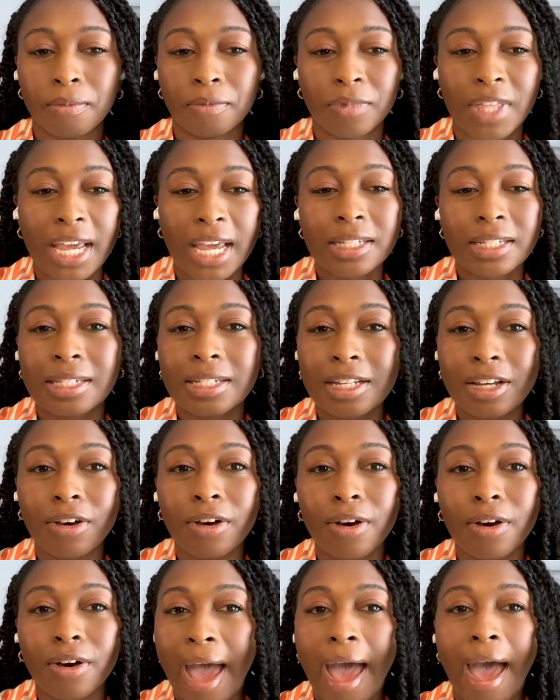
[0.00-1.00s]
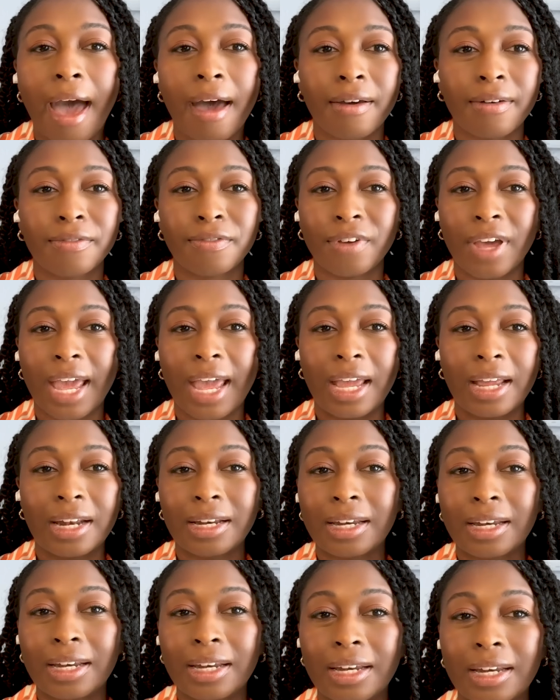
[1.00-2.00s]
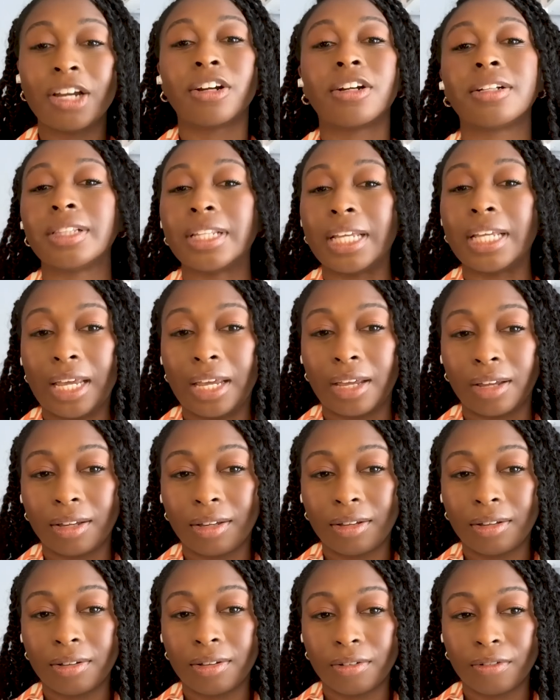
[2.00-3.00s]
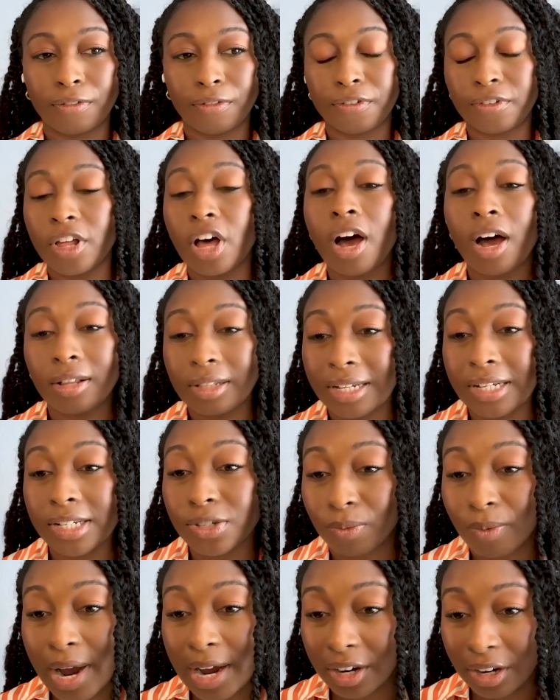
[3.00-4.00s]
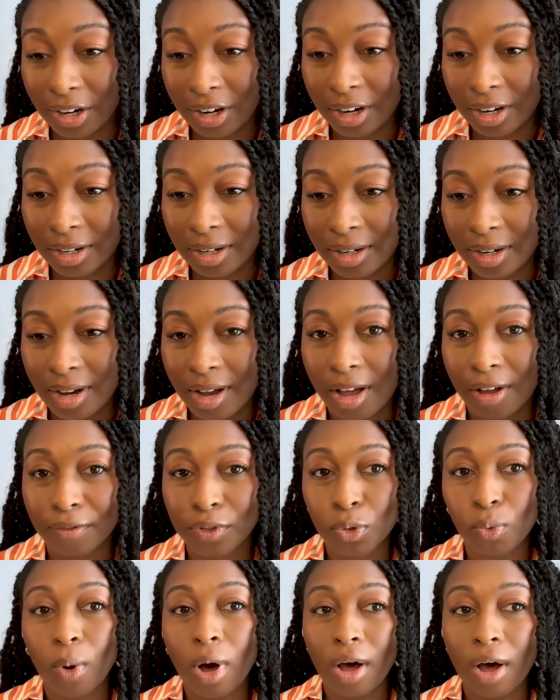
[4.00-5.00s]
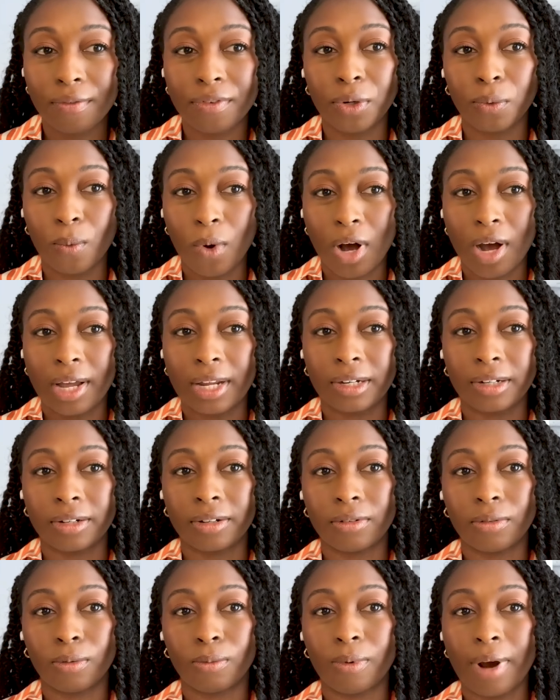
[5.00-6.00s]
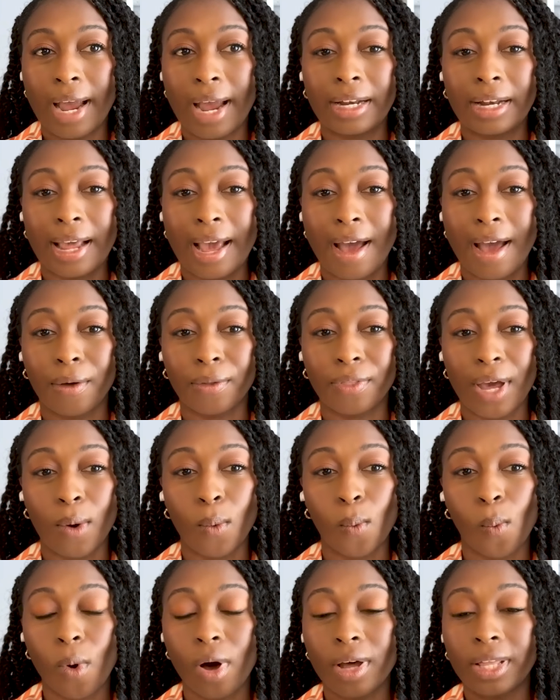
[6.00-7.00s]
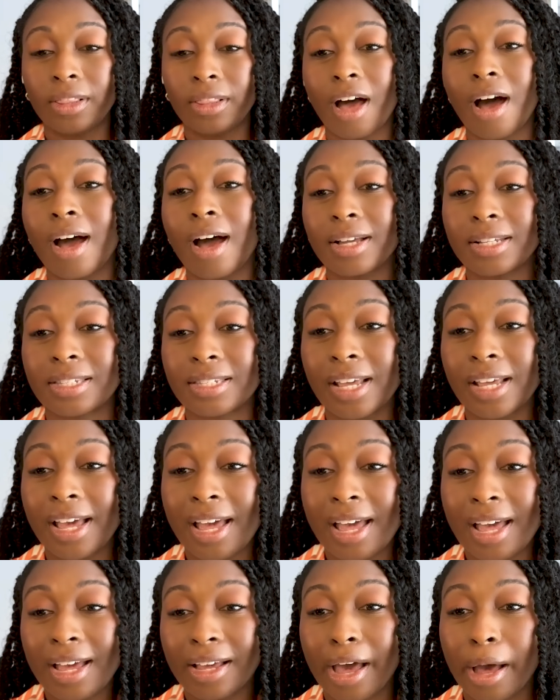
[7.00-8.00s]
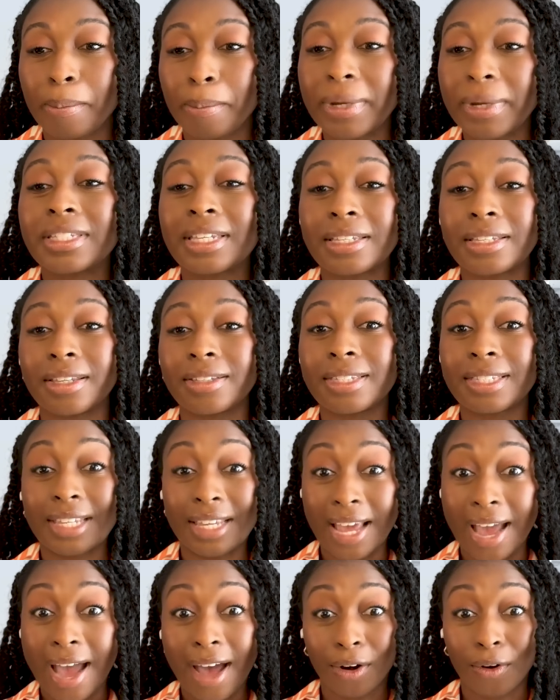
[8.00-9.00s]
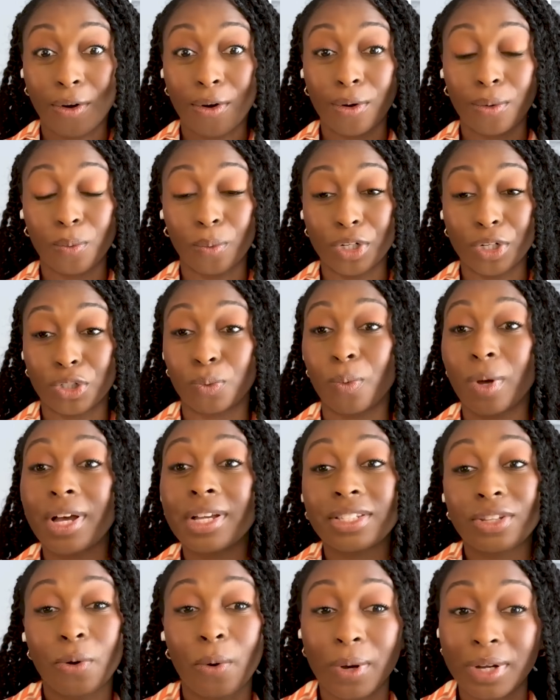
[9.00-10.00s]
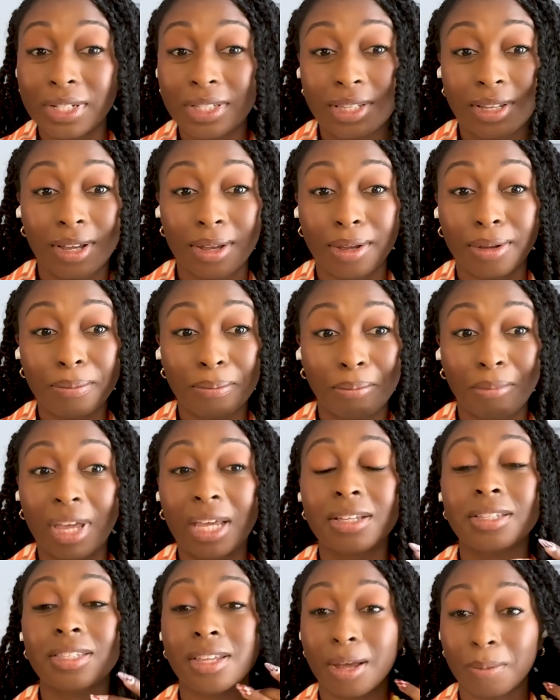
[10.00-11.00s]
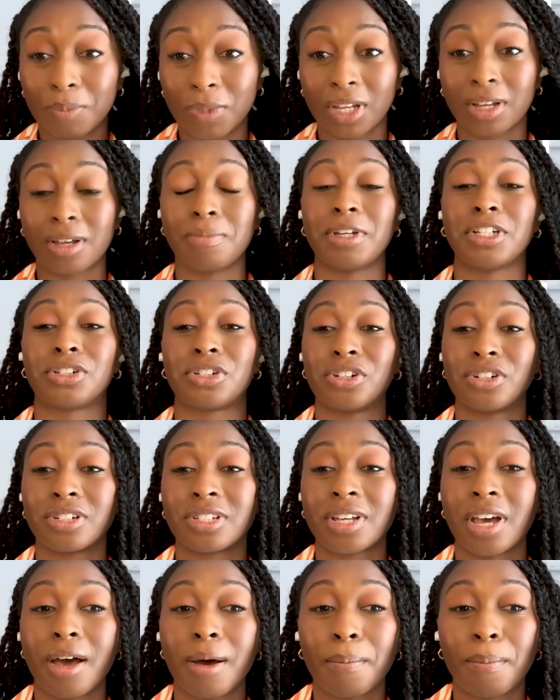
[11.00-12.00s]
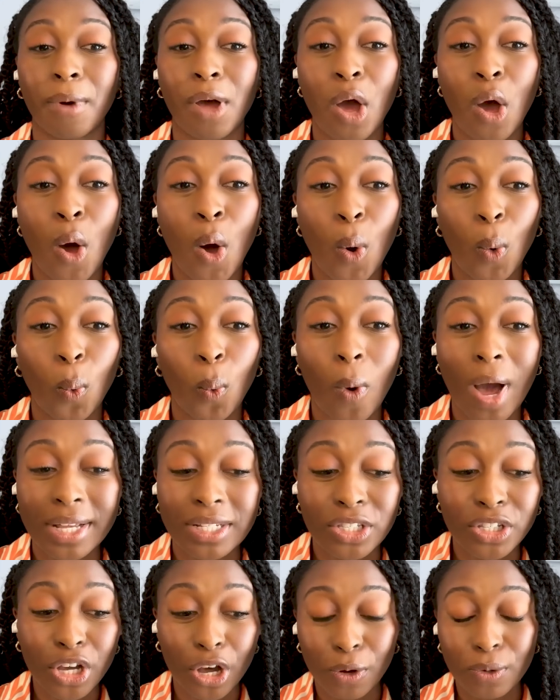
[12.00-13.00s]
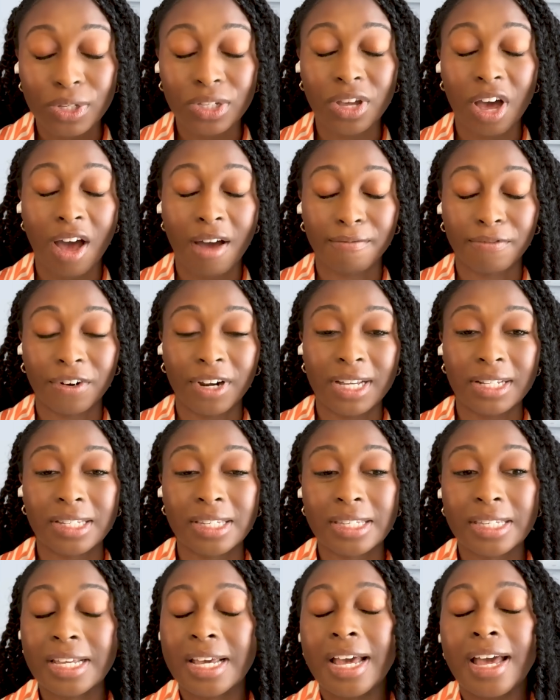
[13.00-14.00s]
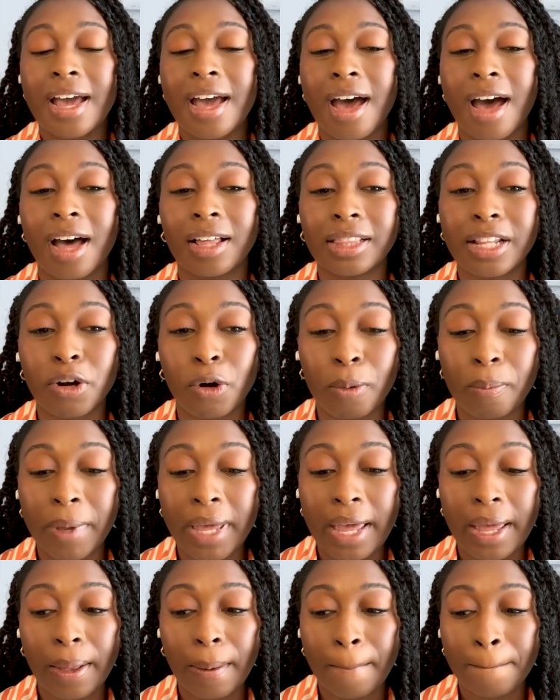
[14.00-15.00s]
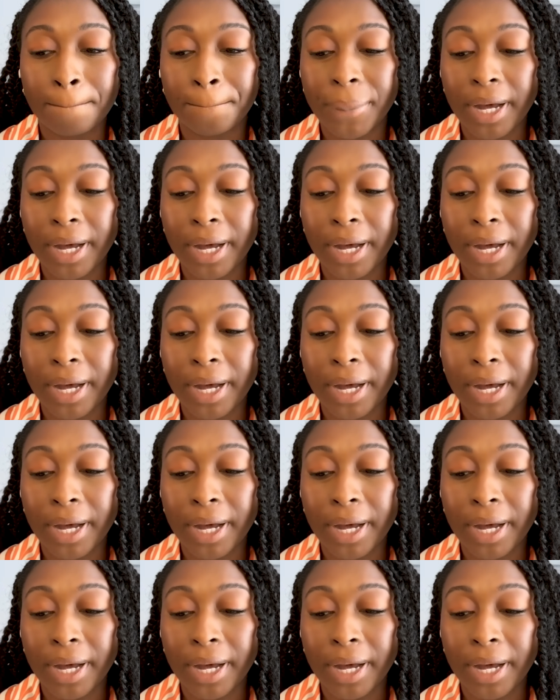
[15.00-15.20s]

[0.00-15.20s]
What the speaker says: They still have a nearly flawless record of 12-1 right now. That one loss coming to Seattle, which was going to mix up the Commissioner's Cup West Coast Conference a little bit.